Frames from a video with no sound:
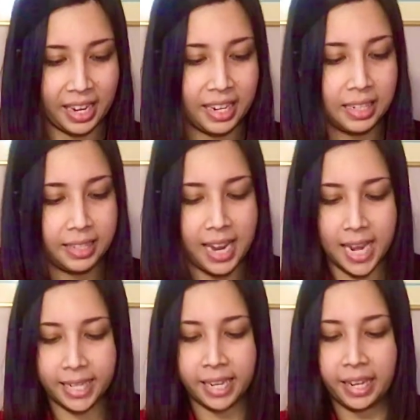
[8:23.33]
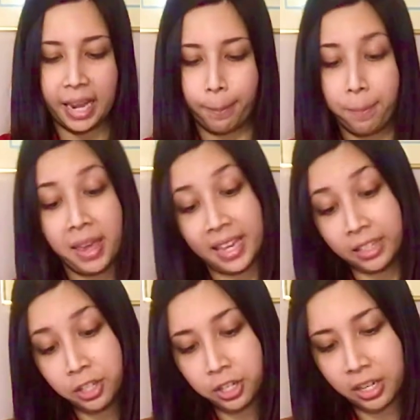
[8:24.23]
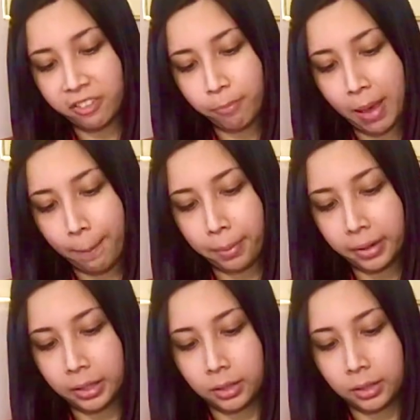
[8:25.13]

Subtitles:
is taking a pinch of pepper.